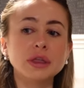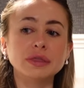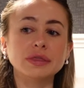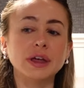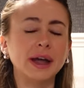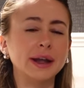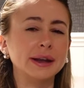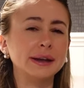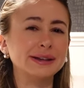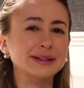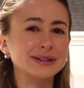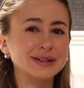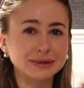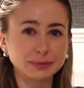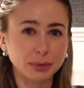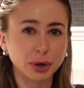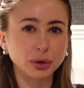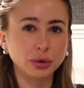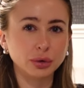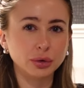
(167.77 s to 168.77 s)
than
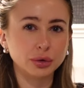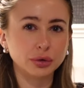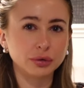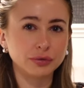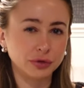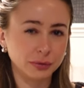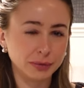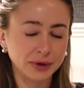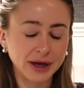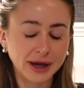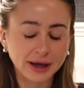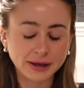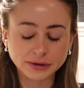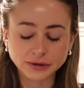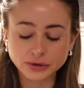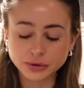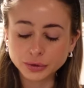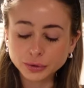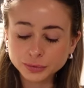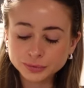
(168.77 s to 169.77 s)
smoke from a
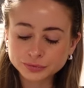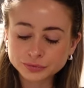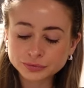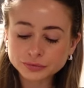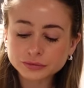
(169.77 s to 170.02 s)
candle